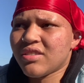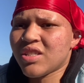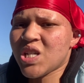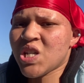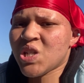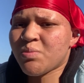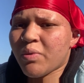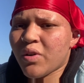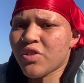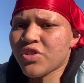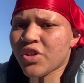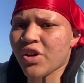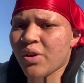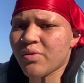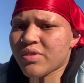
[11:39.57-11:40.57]
expose
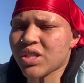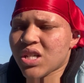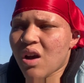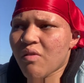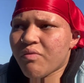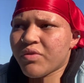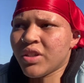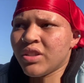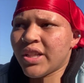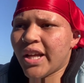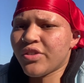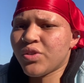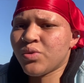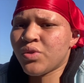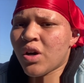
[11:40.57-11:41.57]
your own self and
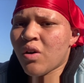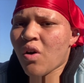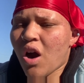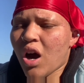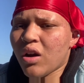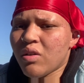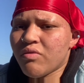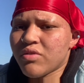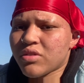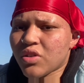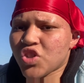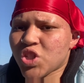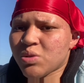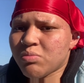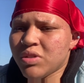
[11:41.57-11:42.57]
like you go all over
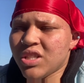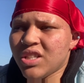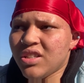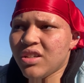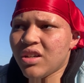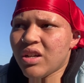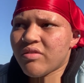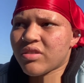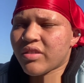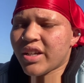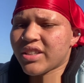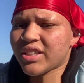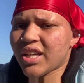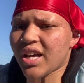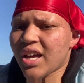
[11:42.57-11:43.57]
social media and stuff
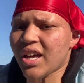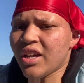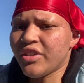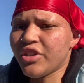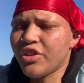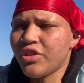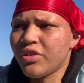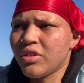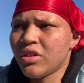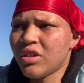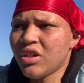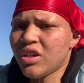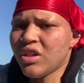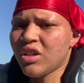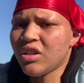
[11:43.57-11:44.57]
like that, and then
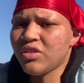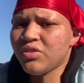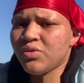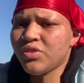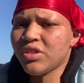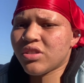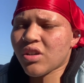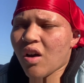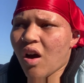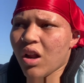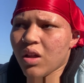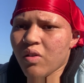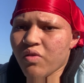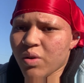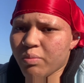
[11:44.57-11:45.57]
you just
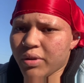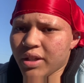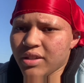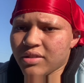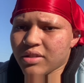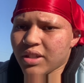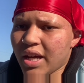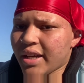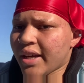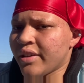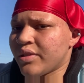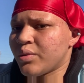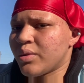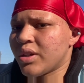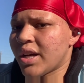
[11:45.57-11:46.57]
all over the place, and I
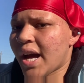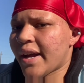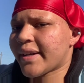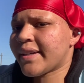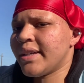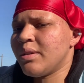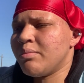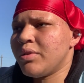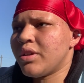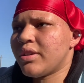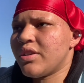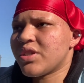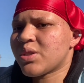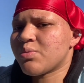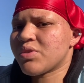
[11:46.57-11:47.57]
can't do that. I can't be
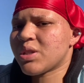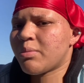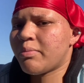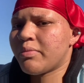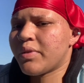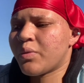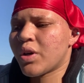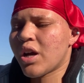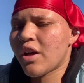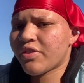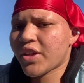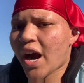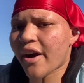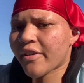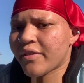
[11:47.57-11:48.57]
unless with a
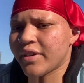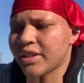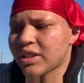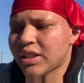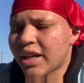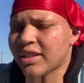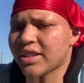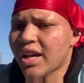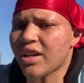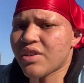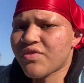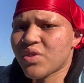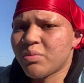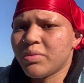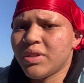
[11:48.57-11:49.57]
thought or anything like that, you
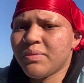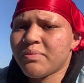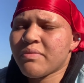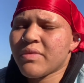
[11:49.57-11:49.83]
feel me?